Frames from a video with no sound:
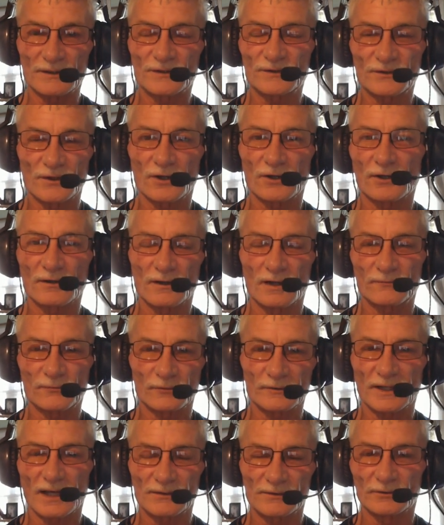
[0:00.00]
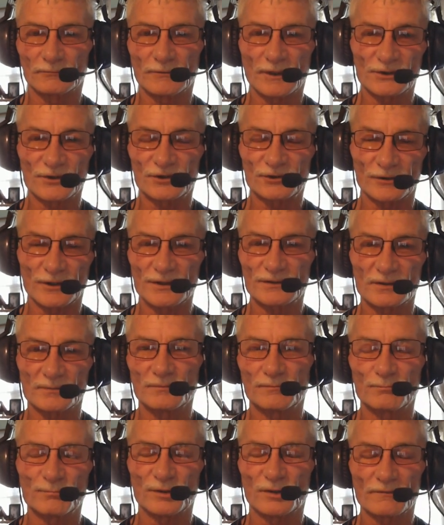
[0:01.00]
It started off when they had the registration
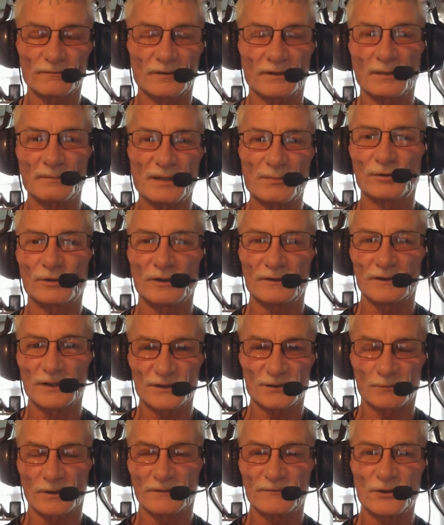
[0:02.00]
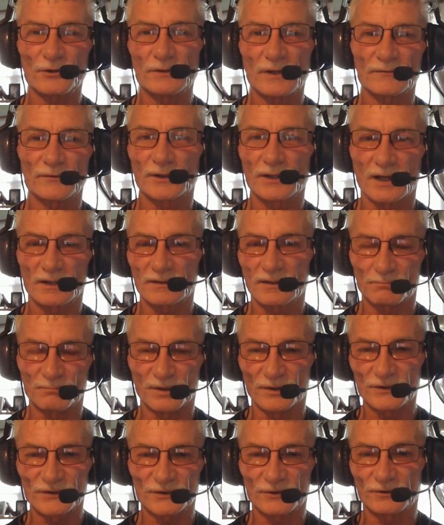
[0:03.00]
of birth. Let me put it this way. If you never got the
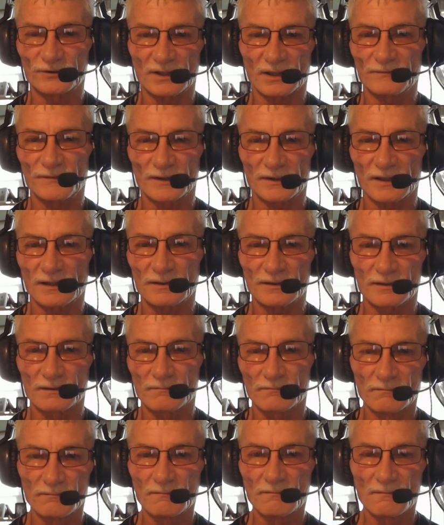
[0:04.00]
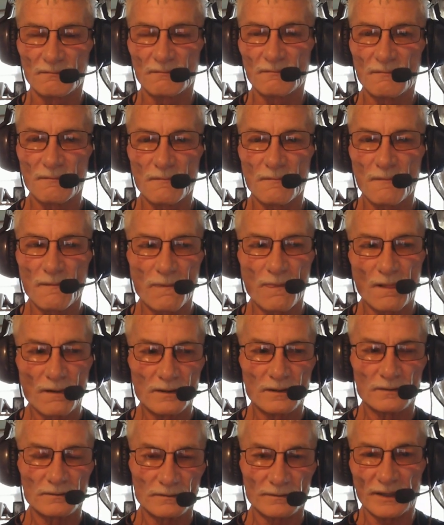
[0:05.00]
birth certificate,
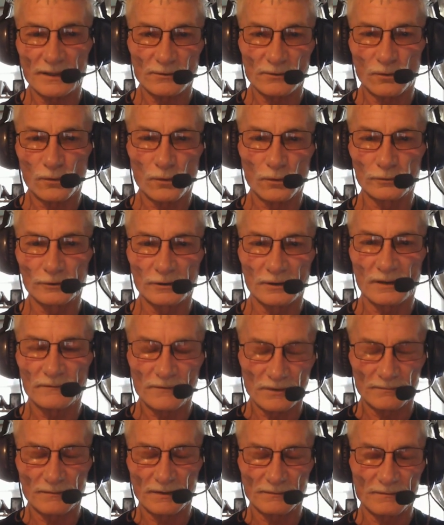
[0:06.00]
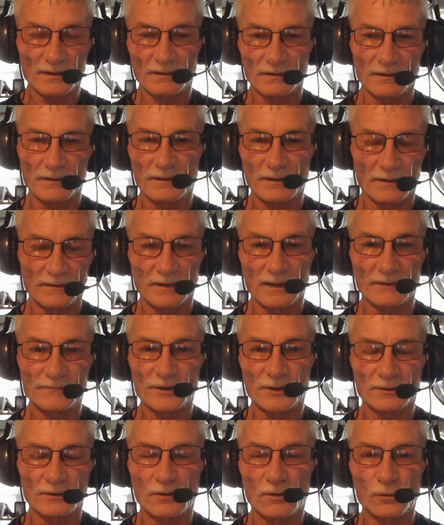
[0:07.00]
then the holder of of
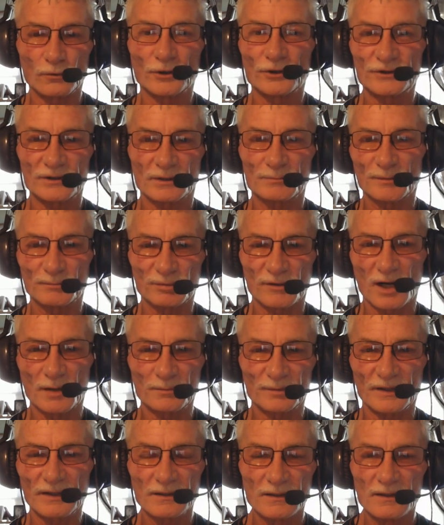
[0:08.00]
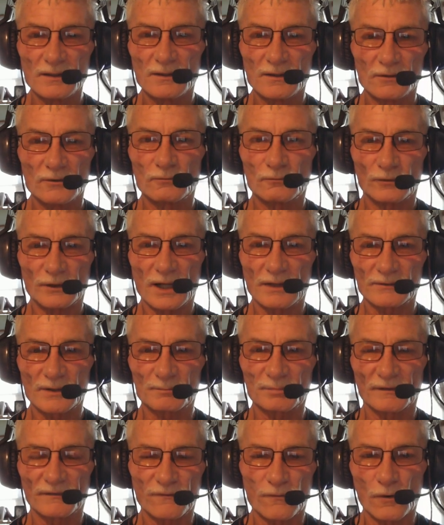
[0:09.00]
your ownership or property would have to
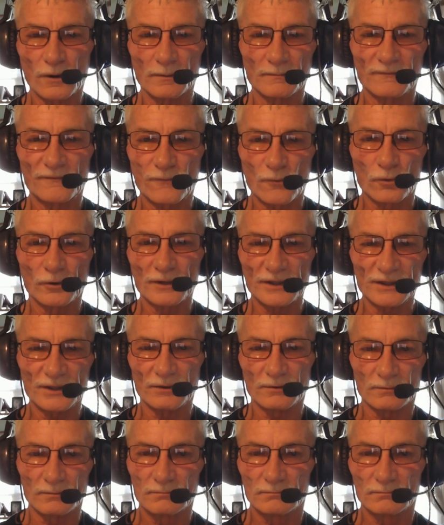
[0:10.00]
perform for you.